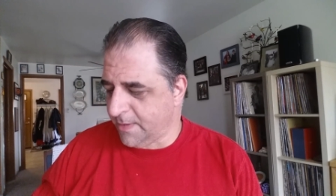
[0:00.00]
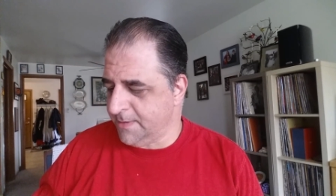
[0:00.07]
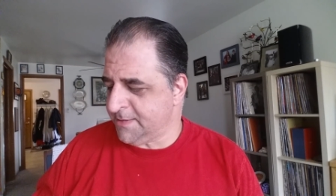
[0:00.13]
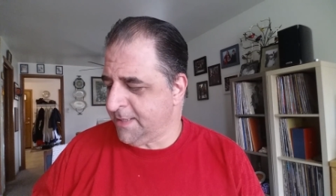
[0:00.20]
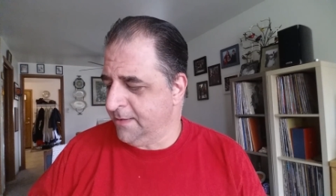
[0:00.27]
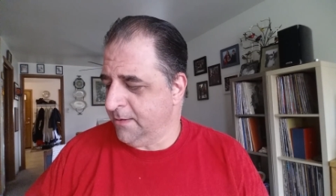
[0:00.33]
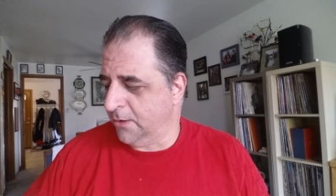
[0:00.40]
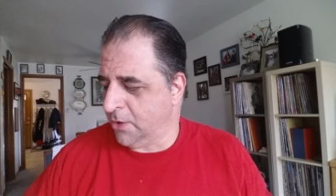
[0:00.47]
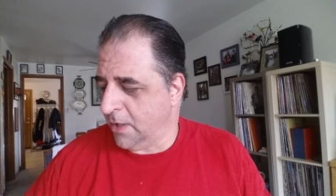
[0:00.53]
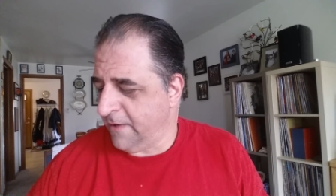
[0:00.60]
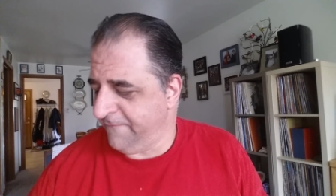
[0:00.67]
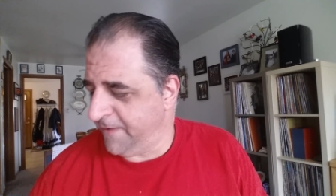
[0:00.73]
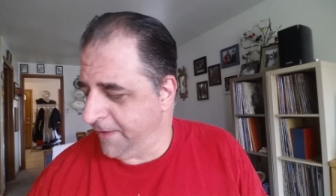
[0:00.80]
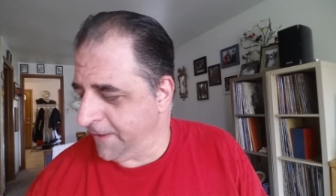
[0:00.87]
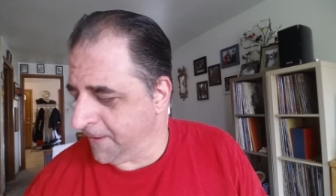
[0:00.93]
It's getting a little
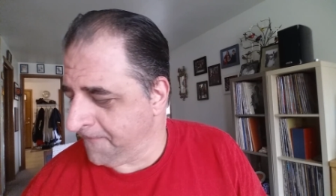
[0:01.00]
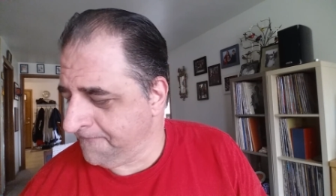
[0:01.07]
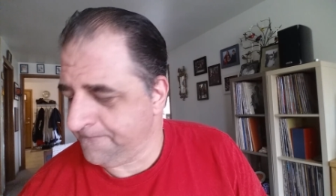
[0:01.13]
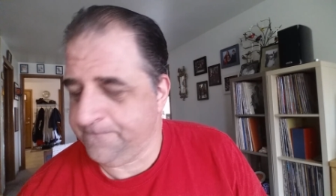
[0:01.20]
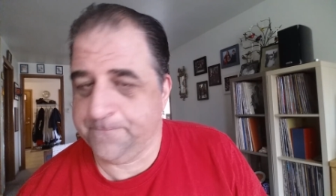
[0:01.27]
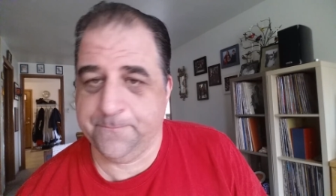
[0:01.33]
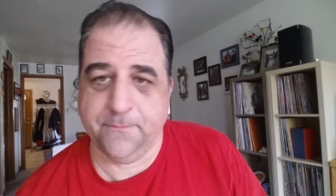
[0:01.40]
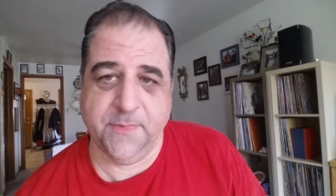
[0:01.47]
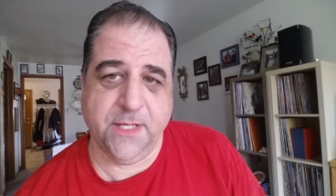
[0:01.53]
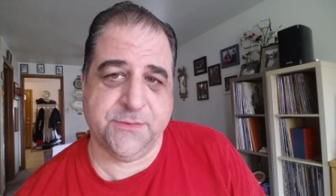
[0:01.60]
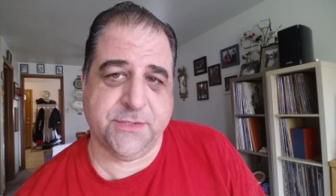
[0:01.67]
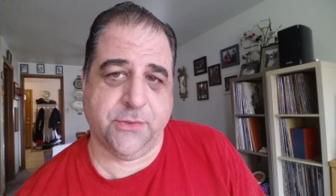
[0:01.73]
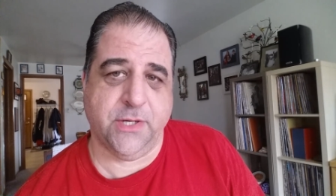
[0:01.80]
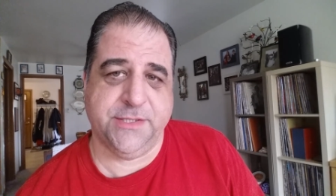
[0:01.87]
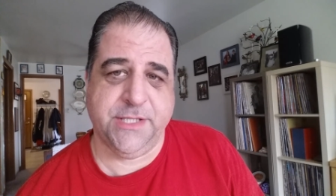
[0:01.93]
coffee in here. That
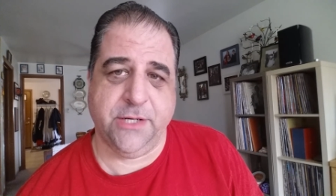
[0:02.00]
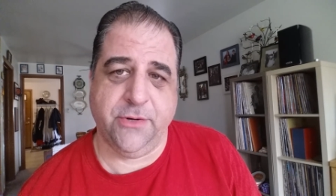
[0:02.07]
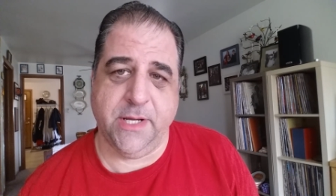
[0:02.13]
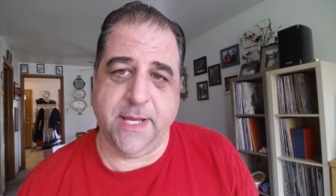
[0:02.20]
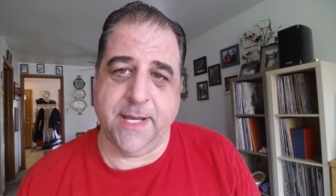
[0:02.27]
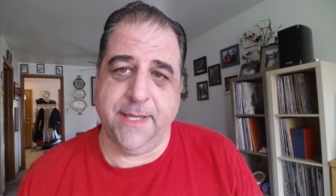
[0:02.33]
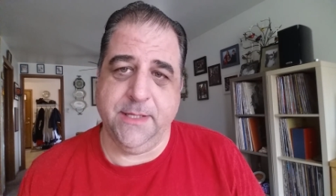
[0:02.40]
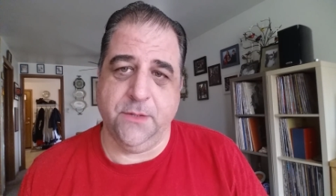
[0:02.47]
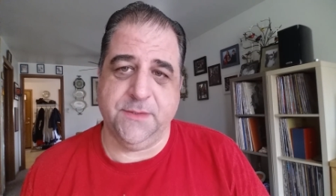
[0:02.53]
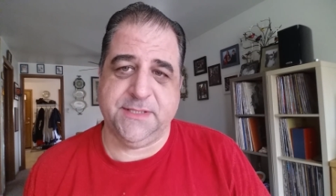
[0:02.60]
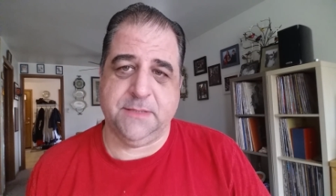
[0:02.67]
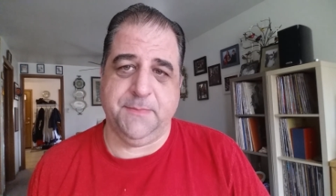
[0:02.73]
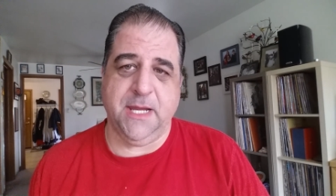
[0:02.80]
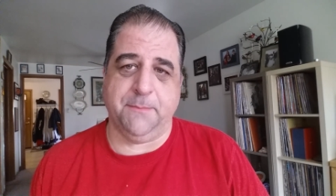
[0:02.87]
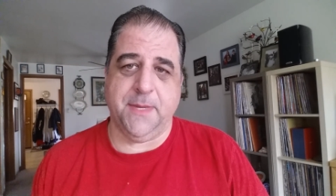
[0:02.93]
was the criteria I used
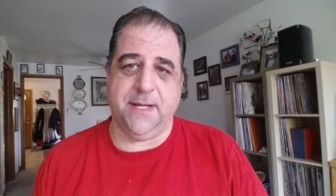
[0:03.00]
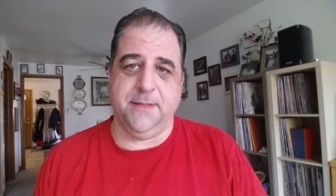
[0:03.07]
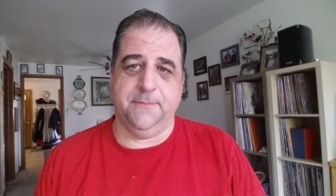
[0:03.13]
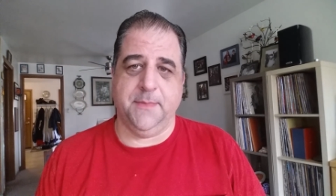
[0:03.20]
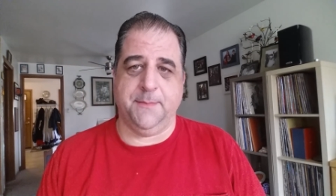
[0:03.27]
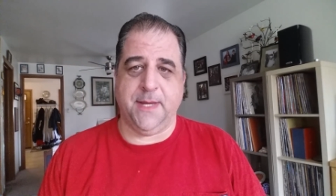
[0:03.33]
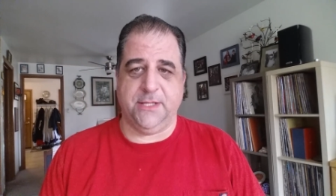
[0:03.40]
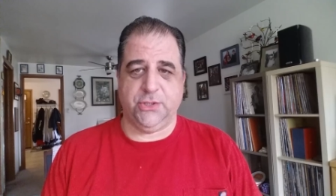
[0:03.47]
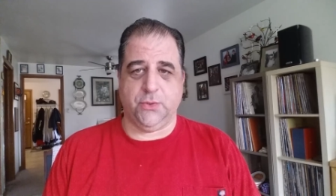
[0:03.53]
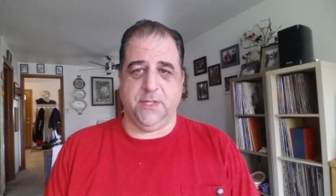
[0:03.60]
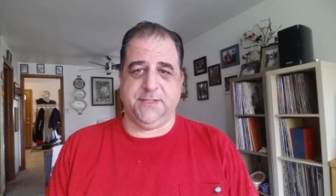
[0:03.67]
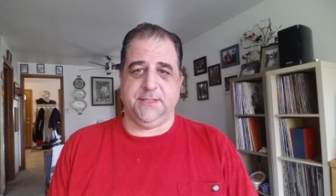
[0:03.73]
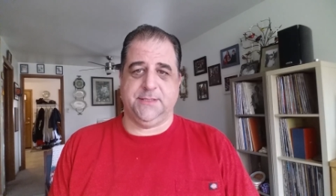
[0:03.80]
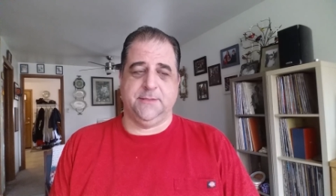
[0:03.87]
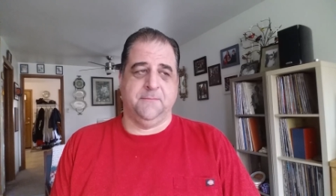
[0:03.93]
to make my, my
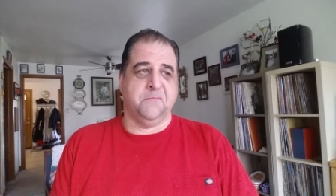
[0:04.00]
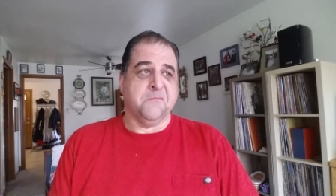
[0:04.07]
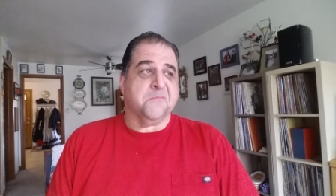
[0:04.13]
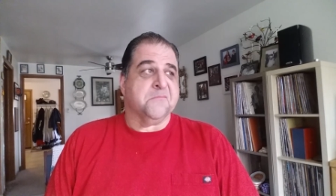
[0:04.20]
choices.